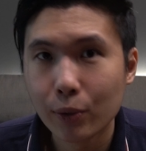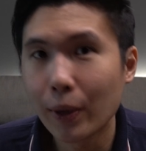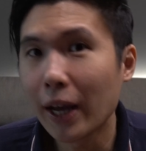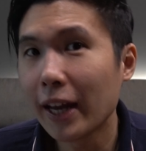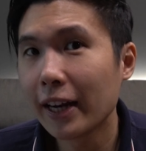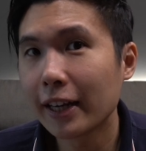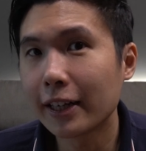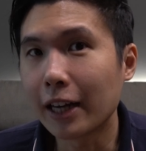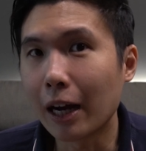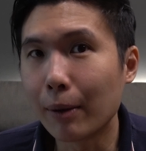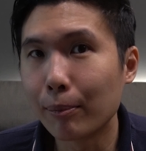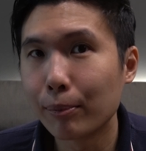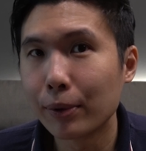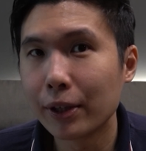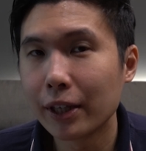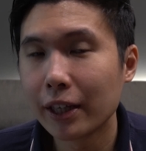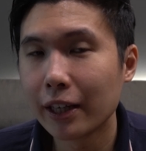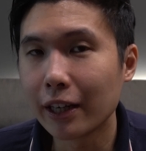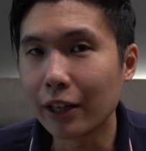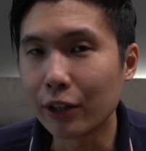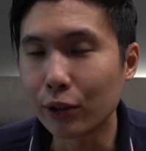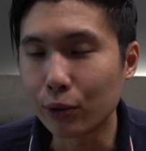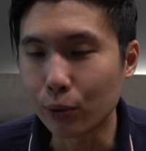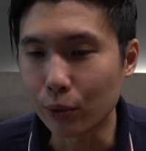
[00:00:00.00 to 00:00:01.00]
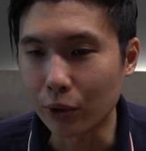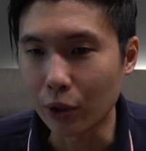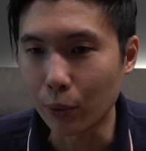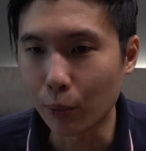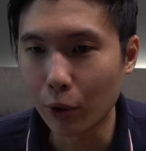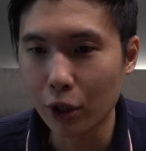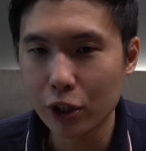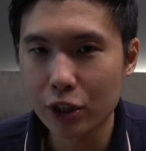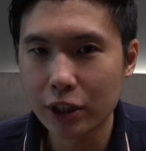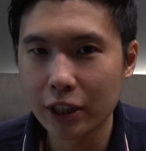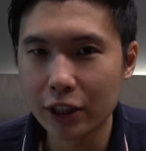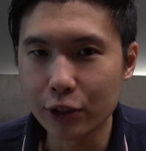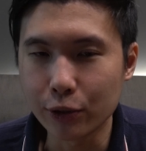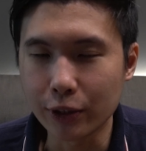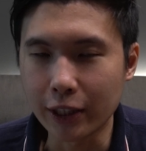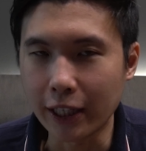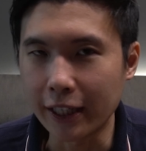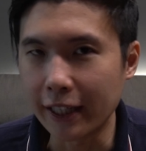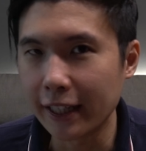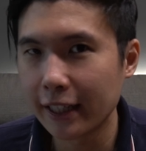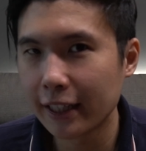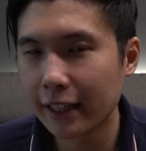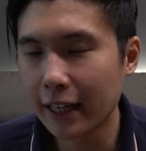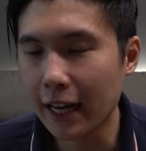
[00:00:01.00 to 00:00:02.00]
To add a company into the watch list, you can
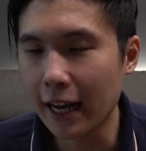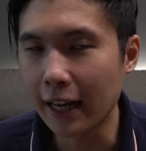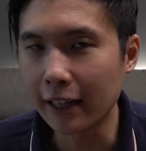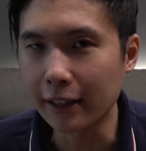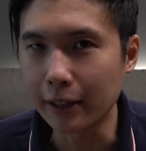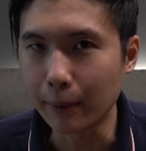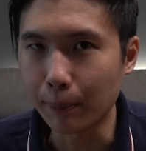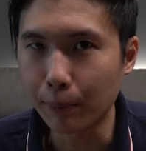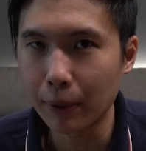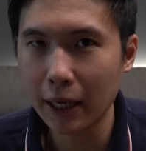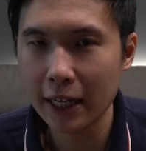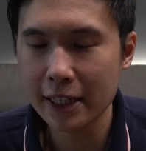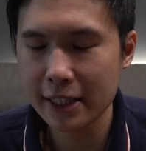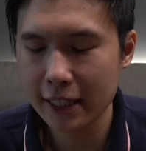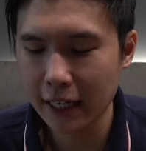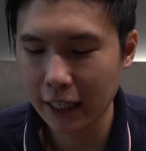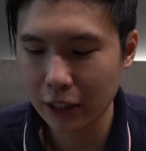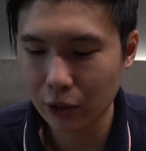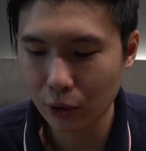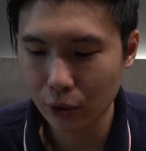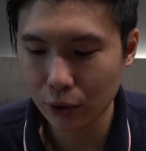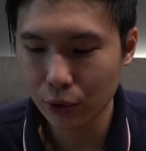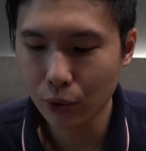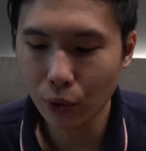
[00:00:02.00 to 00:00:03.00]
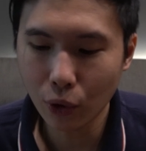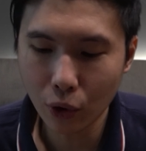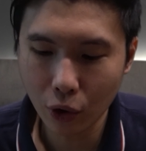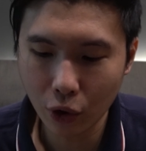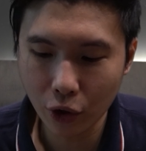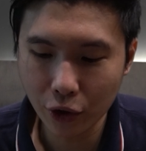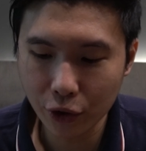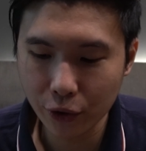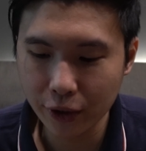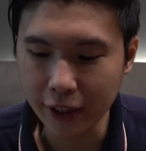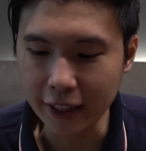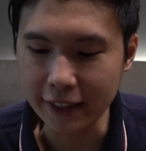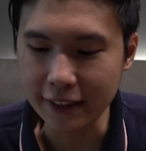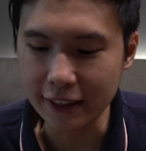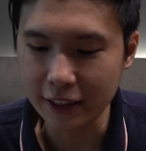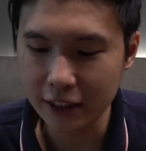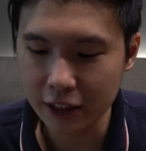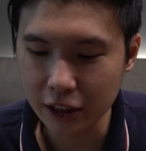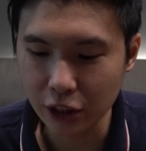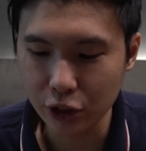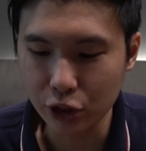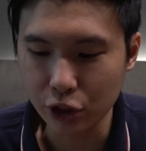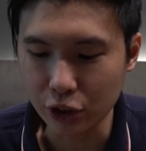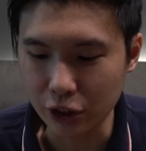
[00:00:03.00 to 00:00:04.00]
either add the plus icon or you can
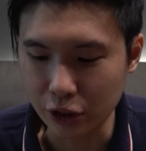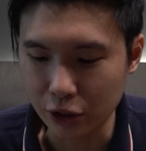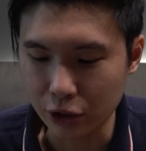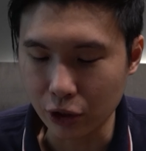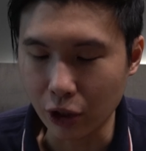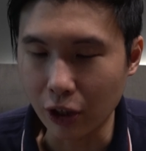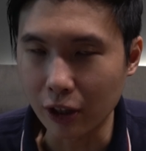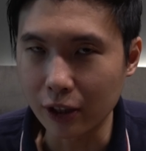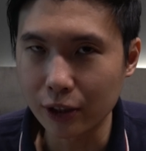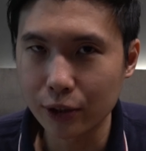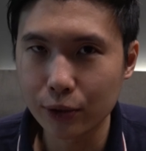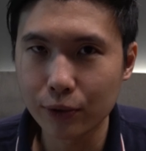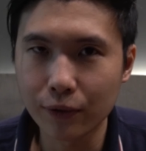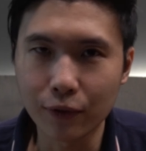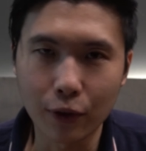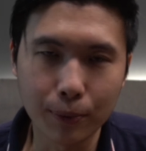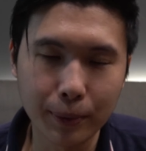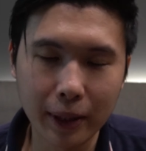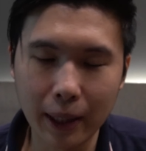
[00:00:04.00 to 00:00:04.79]
search the stock. So for